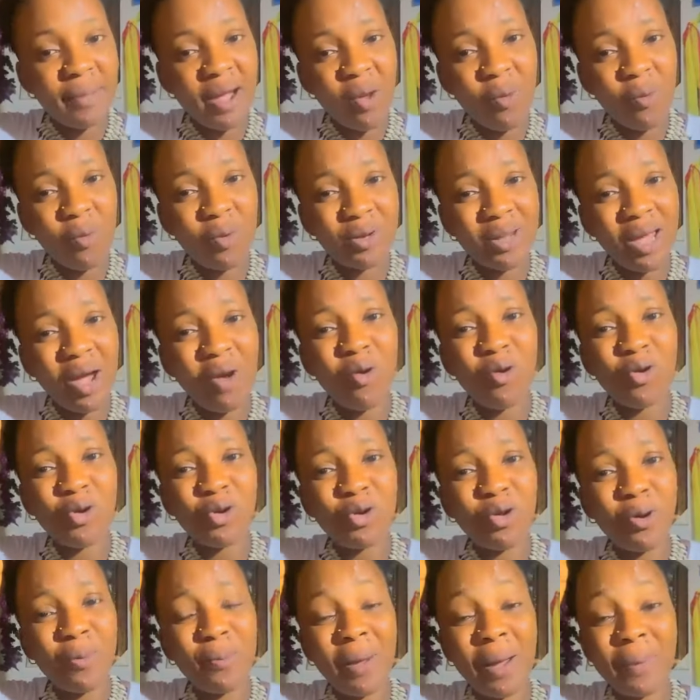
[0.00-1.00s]
My one and
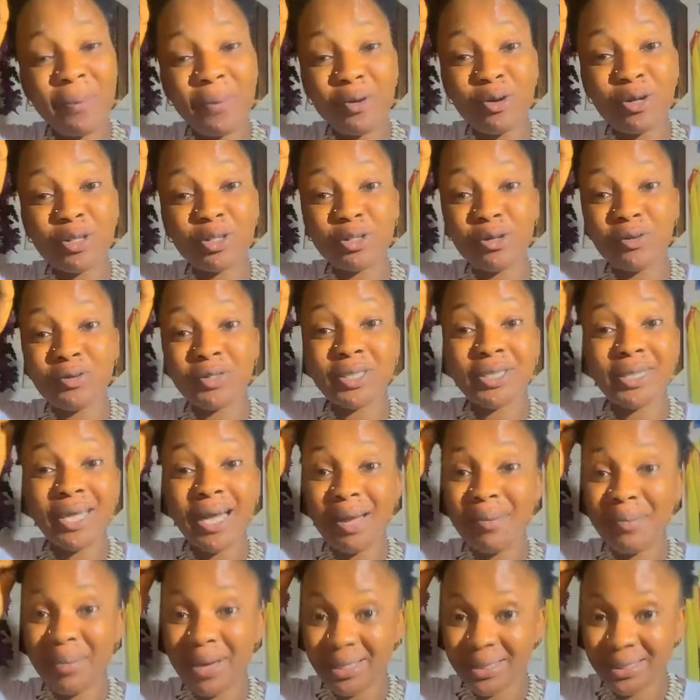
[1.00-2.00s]
only number because of
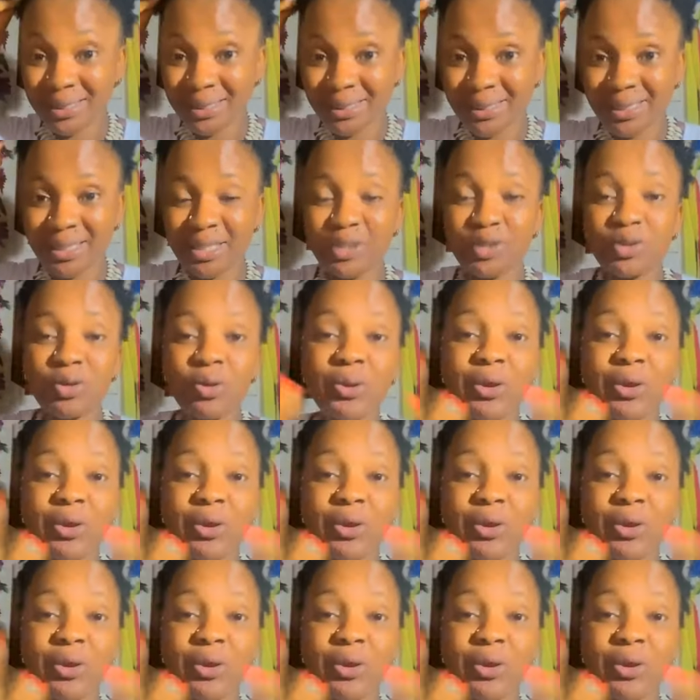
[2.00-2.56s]
scammers